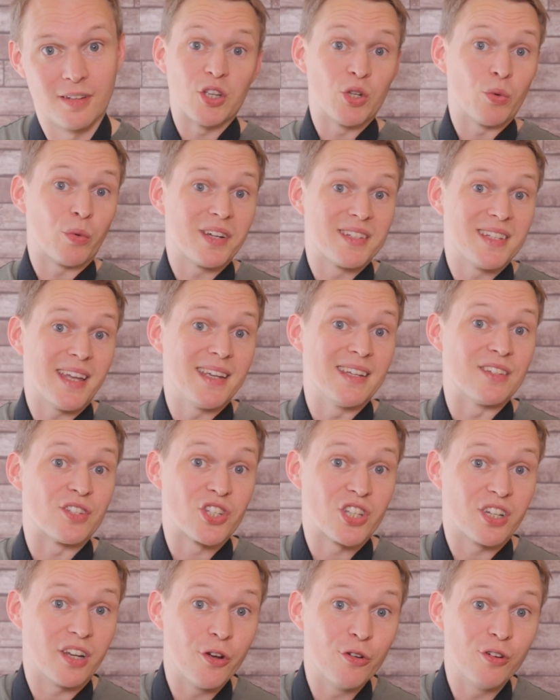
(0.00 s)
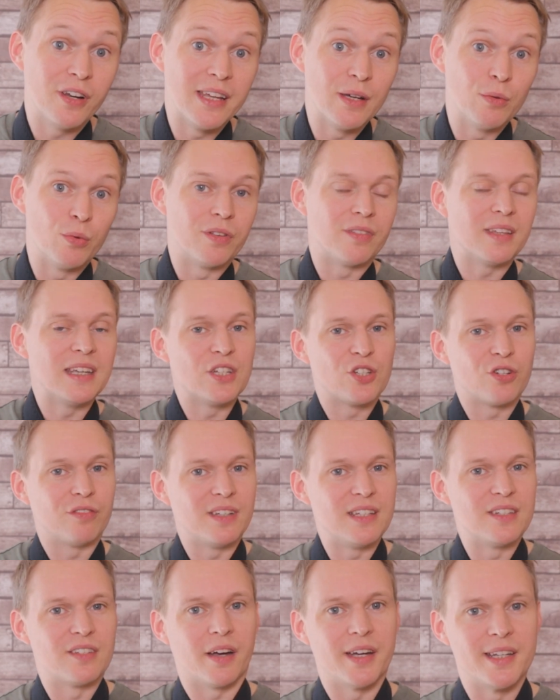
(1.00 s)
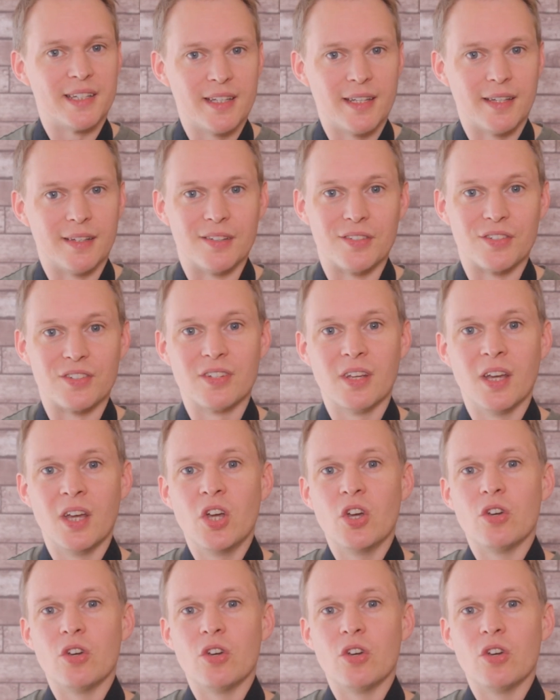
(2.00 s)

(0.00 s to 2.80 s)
Now you want to take it slowly with each of these ideas.